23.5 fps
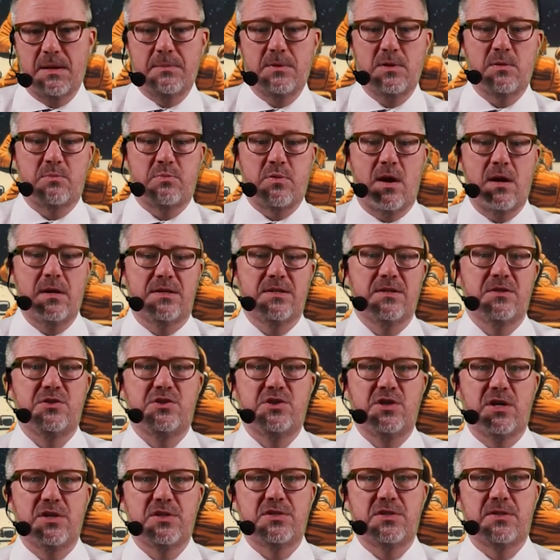Maybe your product
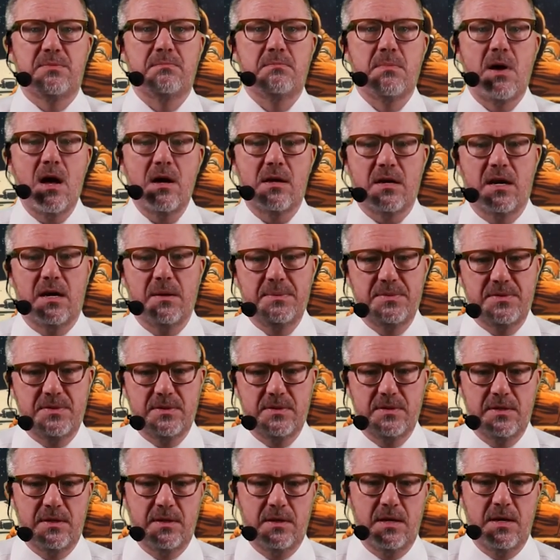is just mock-ups.